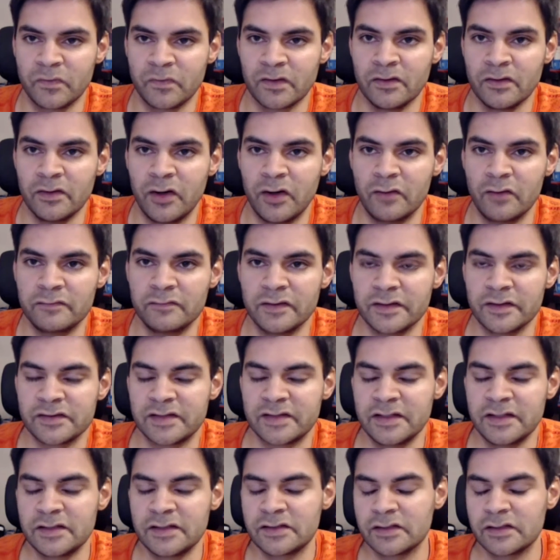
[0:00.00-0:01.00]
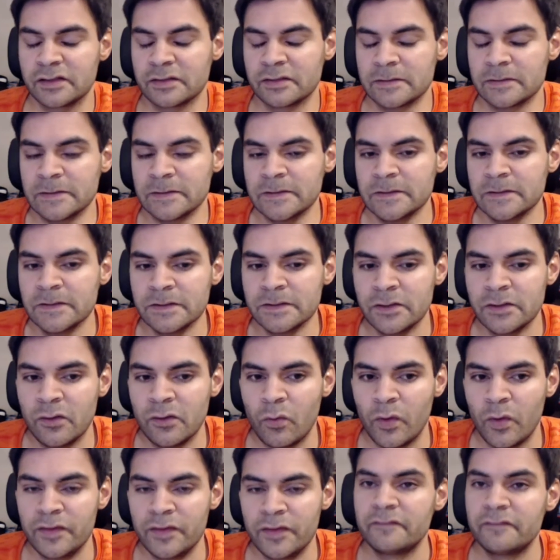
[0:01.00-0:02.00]
of a sensor
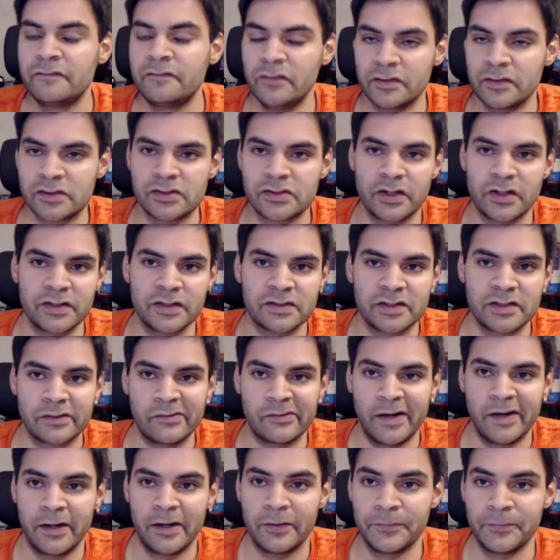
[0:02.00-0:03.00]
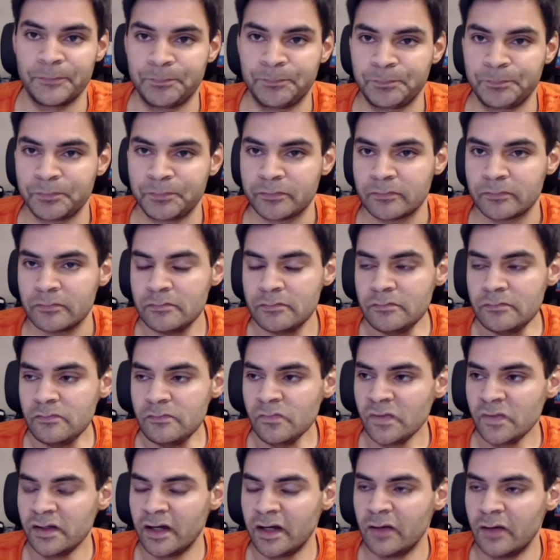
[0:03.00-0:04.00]
when the foot strikes the ground.
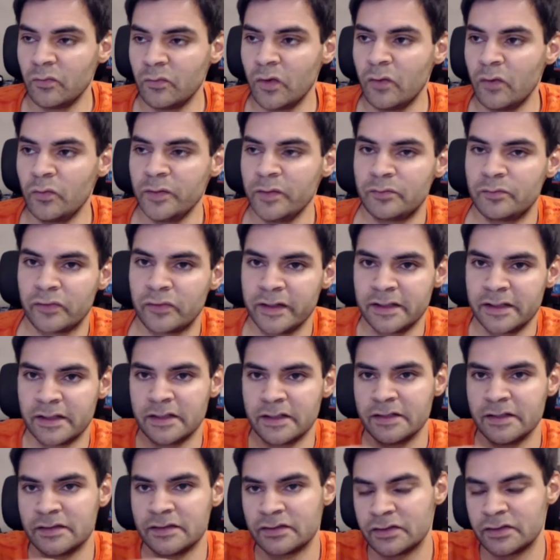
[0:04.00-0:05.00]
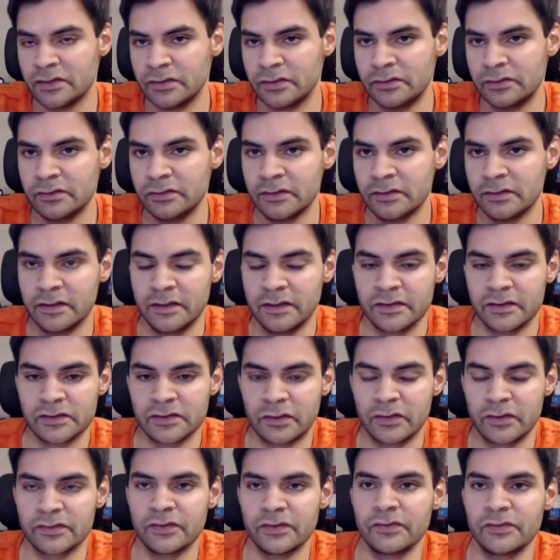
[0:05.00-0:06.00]
And we break it into its
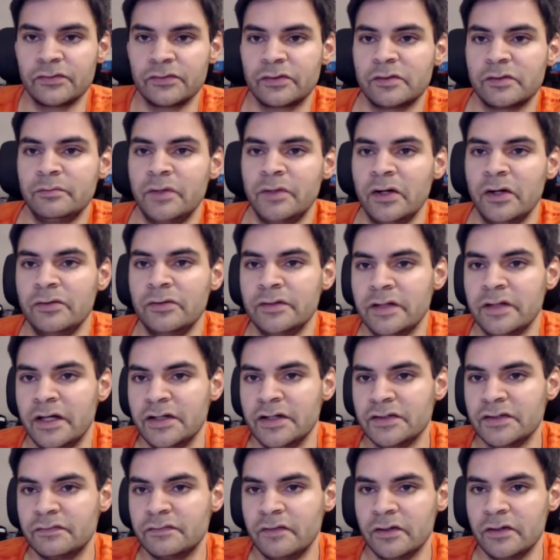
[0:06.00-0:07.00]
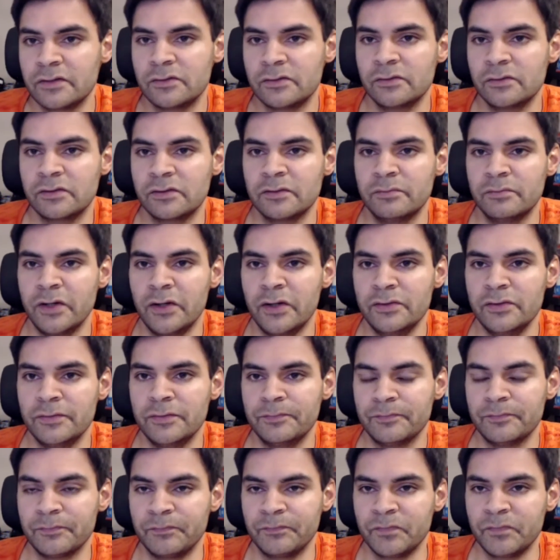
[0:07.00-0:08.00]
horizontal component and its vertical component.
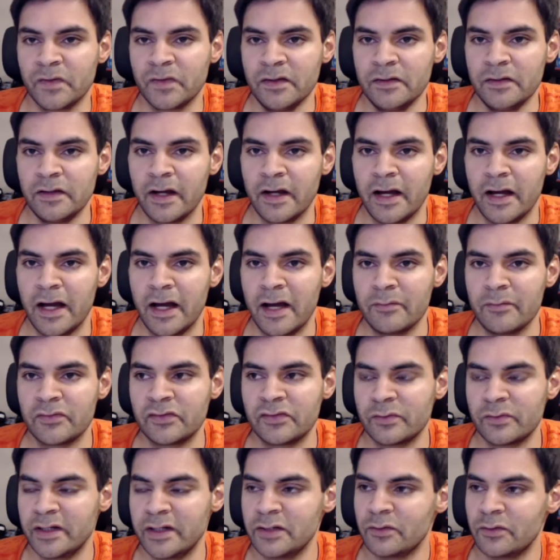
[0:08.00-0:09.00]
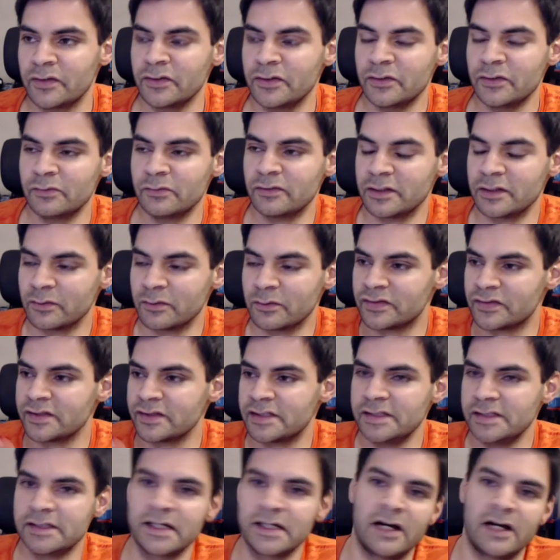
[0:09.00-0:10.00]
So anyone who really wants to
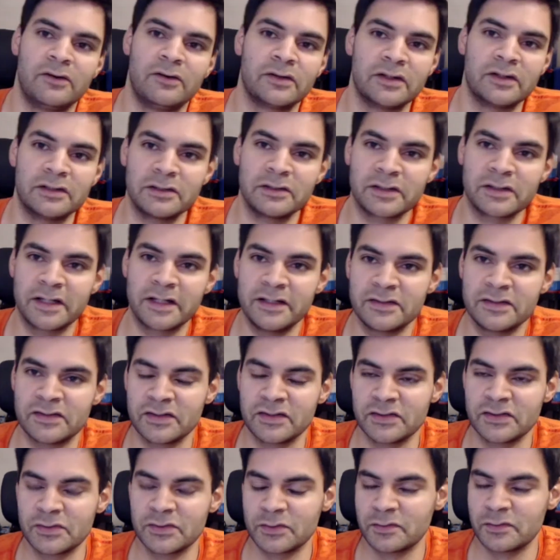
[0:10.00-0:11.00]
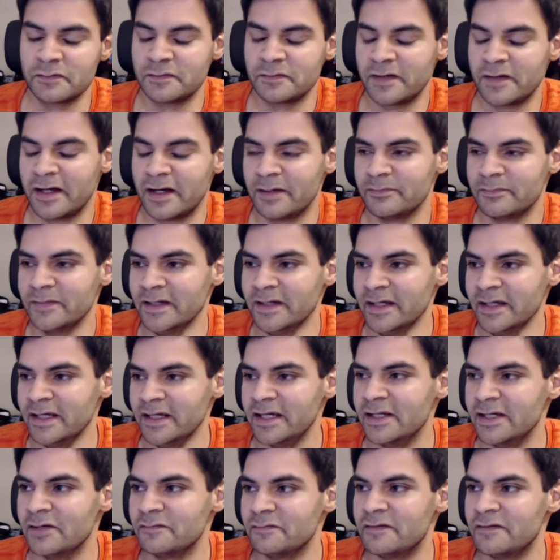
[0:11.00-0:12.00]
geek out can look into sort of,
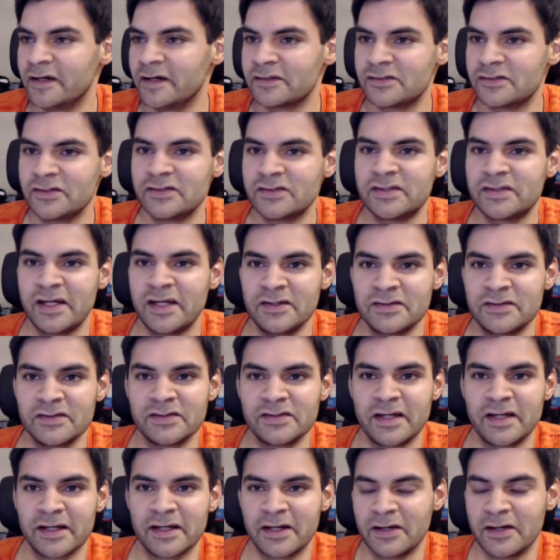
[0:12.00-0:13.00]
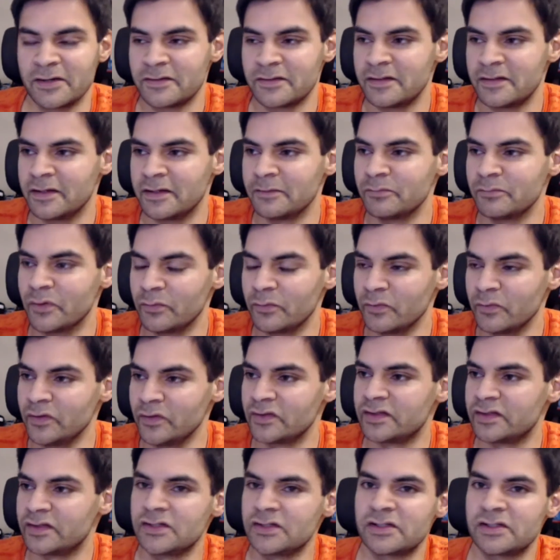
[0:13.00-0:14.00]
vectors, tensors, that kind of thing. But we
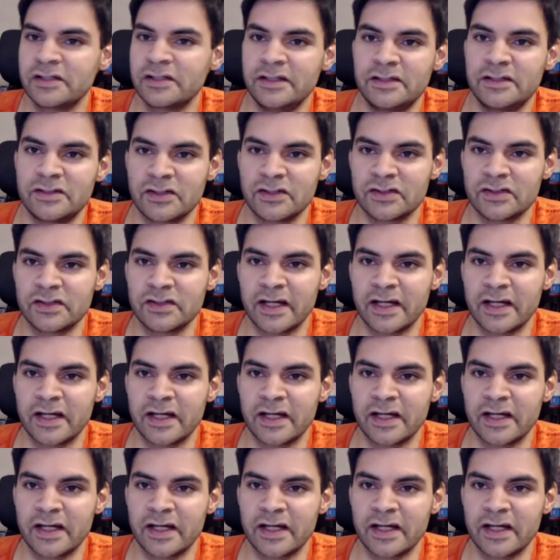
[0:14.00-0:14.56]
essentially just say,